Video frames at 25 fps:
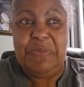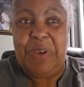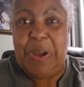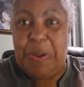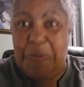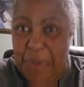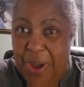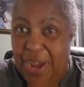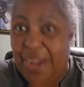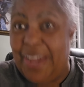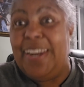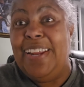
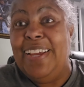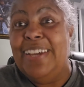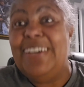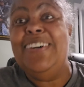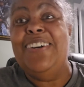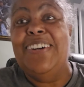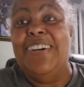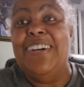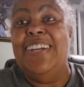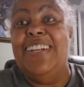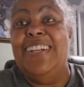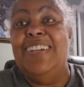My body
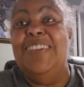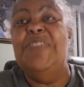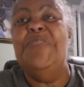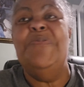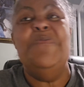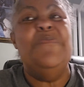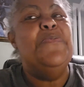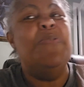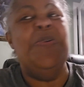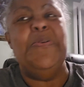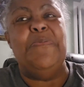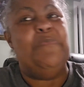
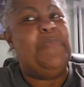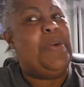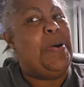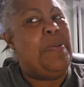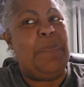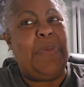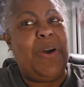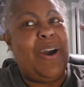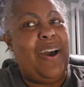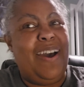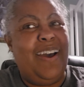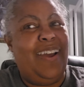could, but
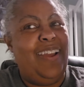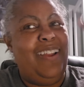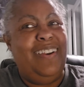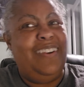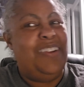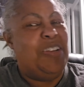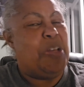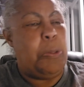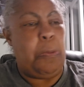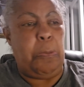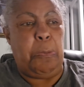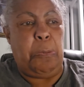my
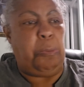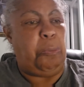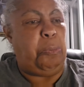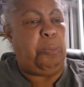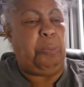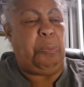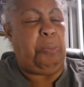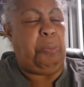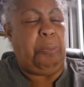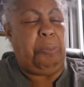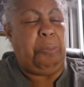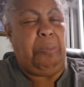mind
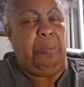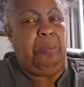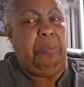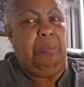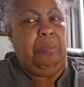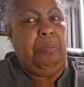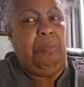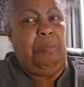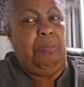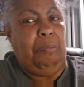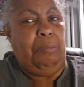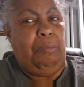
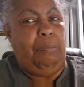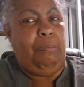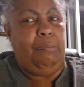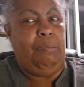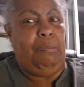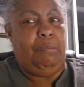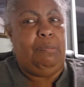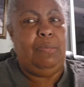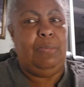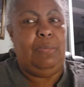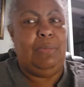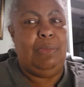
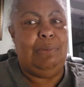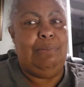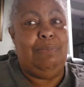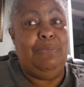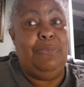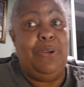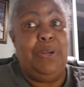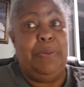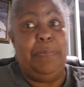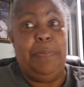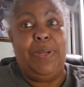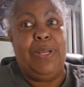
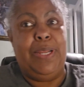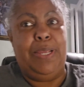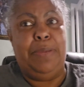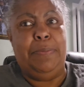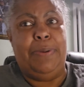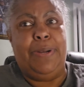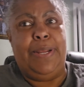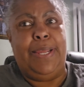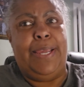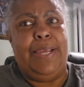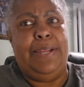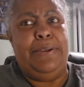wouldn't have been
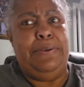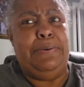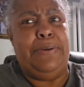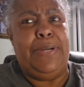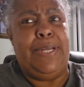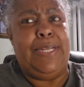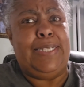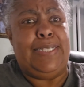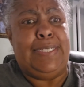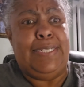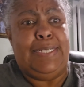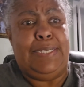able to
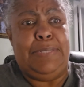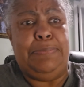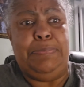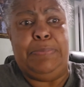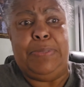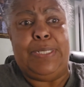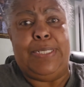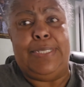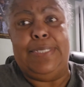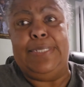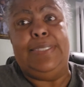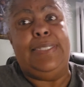handle
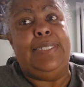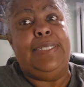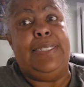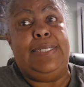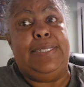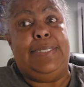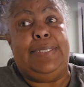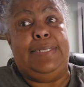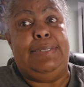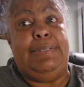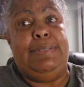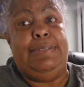18 plus
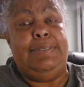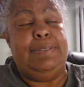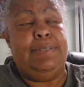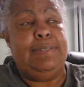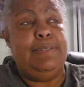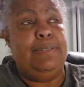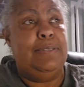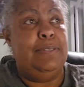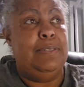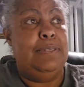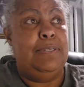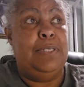
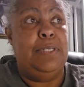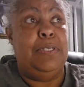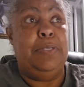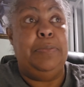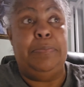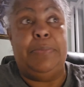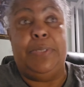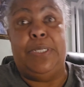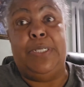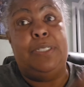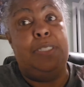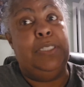kids.
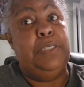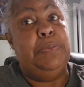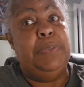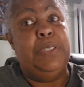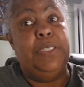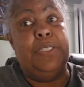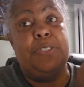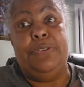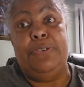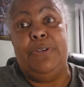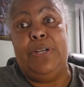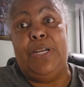My
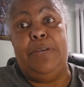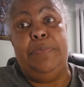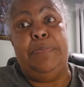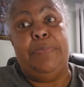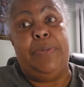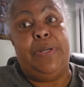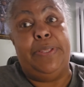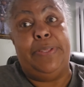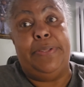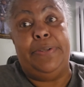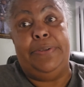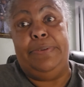husband's
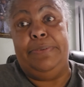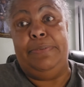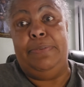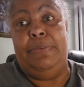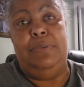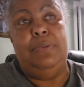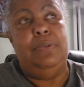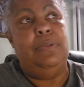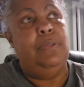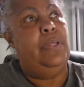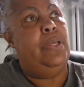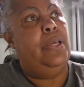grandmother,
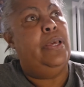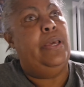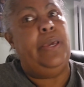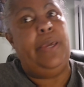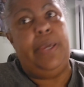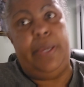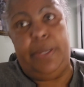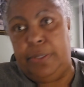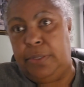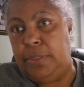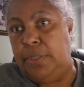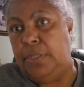
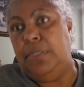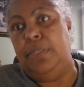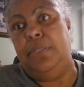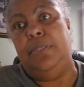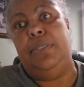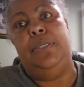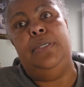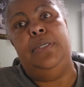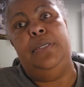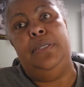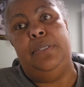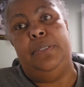
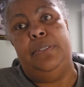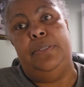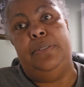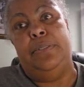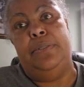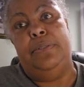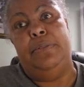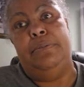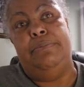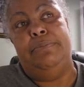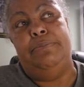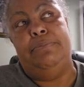18
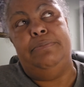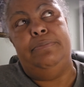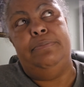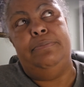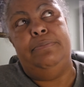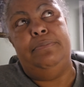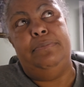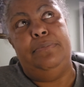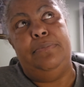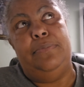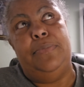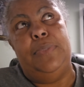kids.
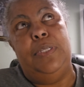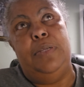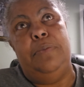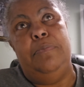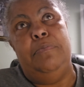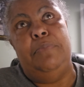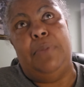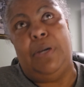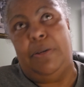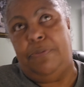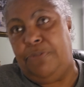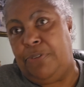
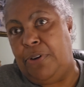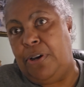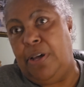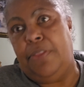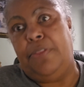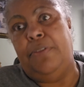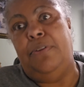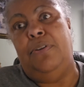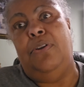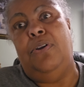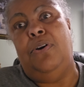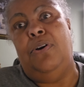My
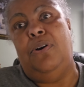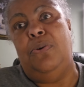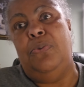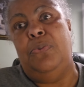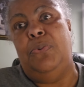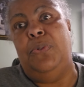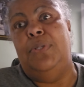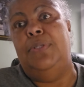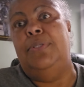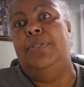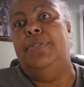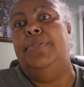father-in-law
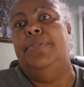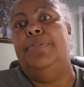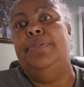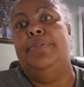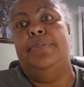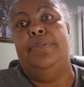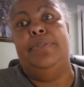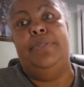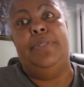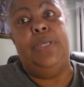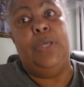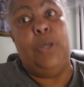
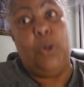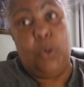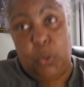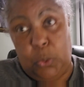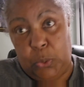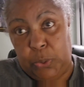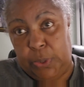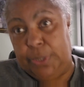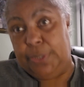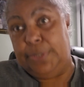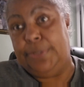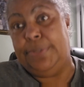was the
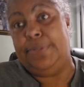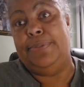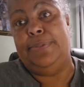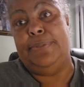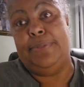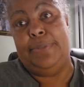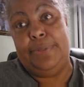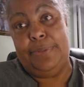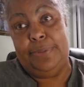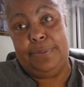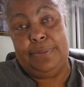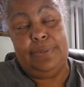
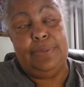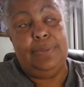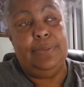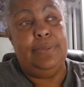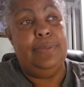oldest,